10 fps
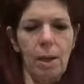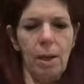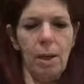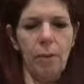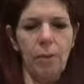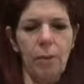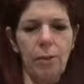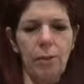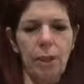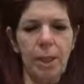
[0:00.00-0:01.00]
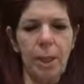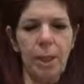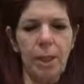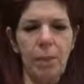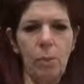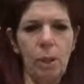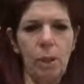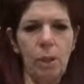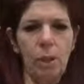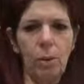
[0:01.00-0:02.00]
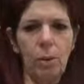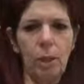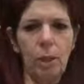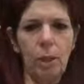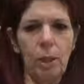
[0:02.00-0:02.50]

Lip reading: it feels like that in a way, only